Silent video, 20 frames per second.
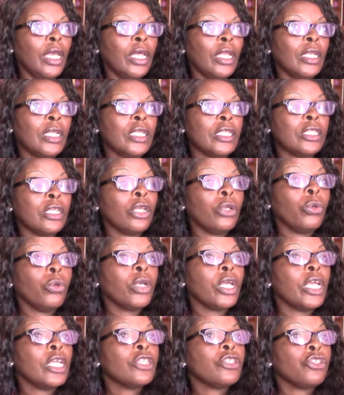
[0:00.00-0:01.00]
He said,
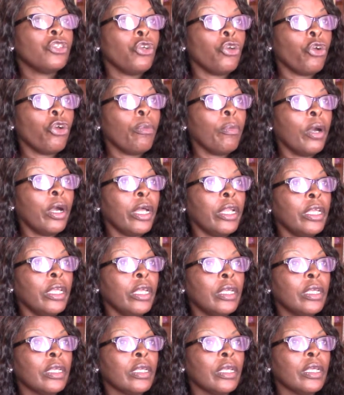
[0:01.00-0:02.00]
okay, it's your
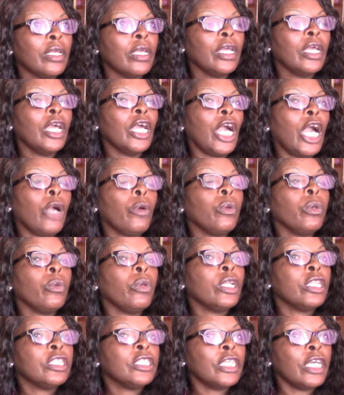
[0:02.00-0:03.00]
body, and we
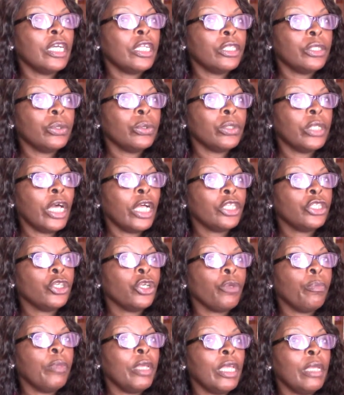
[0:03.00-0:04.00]
will tell you that
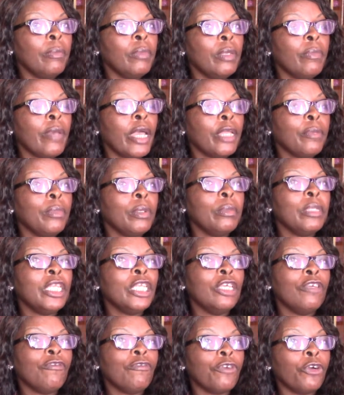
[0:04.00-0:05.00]
your baby might be
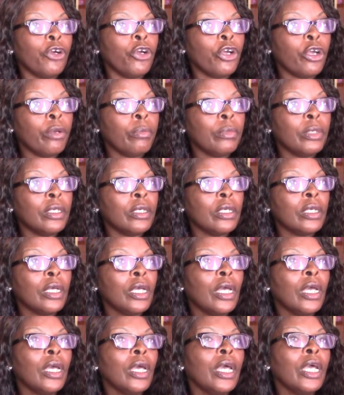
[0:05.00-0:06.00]
deformed,
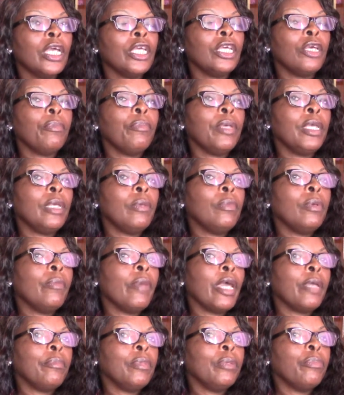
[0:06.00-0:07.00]
your baby
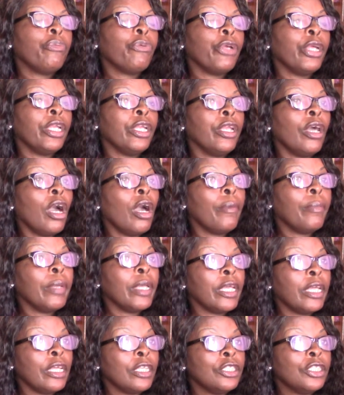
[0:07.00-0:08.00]
might be brain
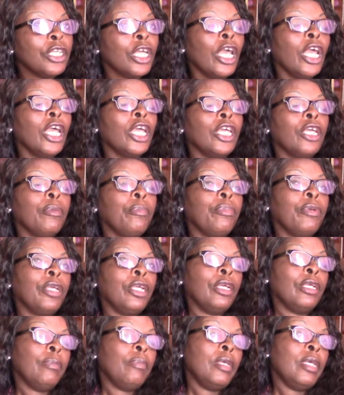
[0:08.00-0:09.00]
damaged, your
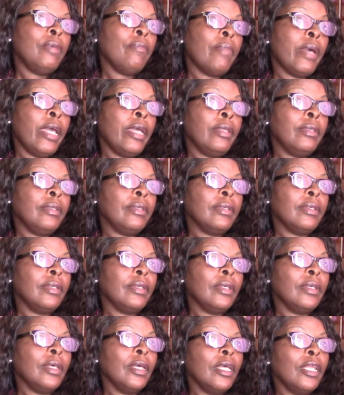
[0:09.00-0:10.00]
baby might
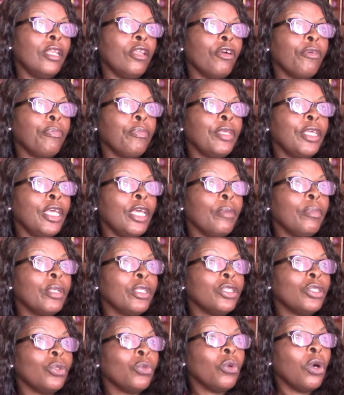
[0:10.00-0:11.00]
not be able
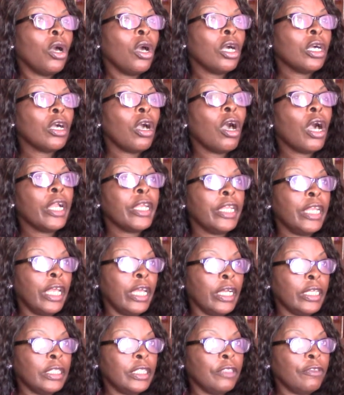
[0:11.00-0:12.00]
to walk, all the
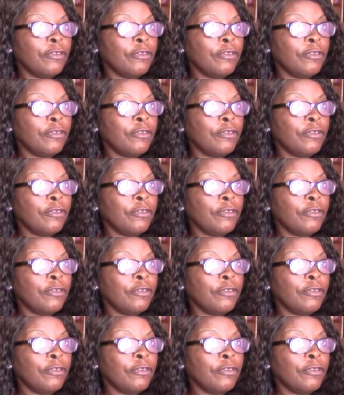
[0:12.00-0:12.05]
negative